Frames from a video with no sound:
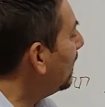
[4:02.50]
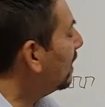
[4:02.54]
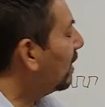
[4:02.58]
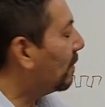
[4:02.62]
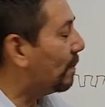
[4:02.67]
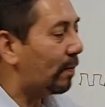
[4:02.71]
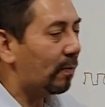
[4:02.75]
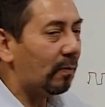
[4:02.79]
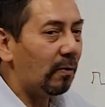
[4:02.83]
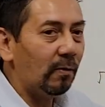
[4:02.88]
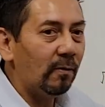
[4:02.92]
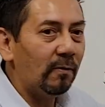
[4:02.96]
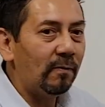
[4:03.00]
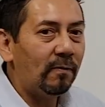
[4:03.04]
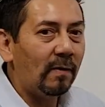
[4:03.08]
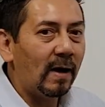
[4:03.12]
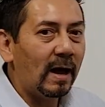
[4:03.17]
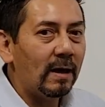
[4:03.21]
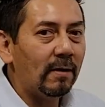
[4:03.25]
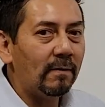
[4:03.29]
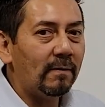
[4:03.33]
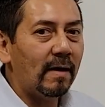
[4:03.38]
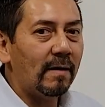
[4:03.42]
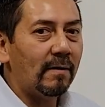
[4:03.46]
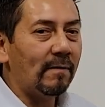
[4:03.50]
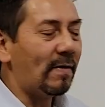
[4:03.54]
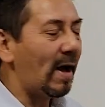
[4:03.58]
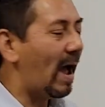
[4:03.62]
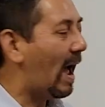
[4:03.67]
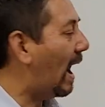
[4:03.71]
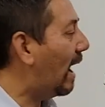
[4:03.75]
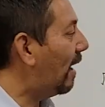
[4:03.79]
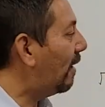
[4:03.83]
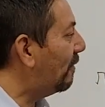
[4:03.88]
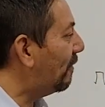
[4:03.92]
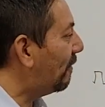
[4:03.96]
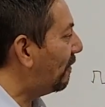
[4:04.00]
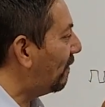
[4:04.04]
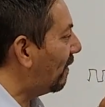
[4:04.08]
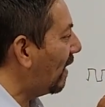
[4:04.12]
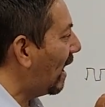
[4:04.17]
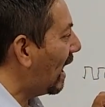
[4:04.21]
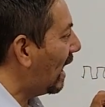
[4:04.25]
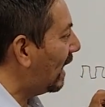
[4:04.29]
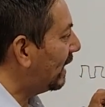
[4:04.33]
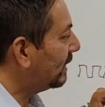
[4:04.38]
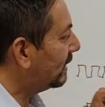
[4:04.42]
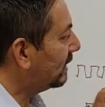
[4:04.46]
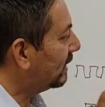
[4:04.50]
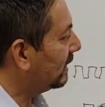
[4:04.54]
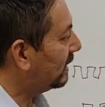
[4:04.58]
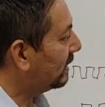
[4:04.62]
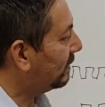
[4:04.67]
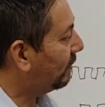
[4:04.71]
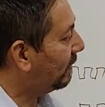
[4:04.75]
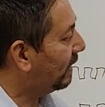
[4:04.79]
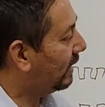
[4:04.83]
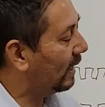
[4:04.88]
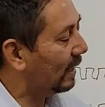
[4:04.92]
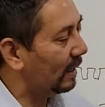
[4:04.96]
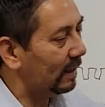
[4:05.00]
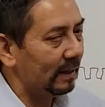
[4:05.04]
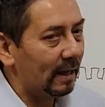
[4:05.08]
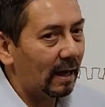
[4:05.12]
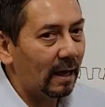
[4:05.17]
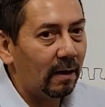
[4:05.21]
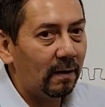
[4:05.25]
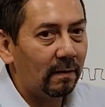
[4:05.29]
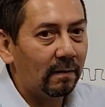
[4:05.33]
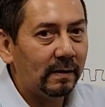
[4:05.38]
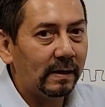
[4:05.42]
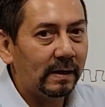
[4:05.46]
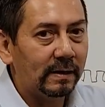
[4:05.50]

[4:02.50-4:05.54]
the profile of how fast this PLL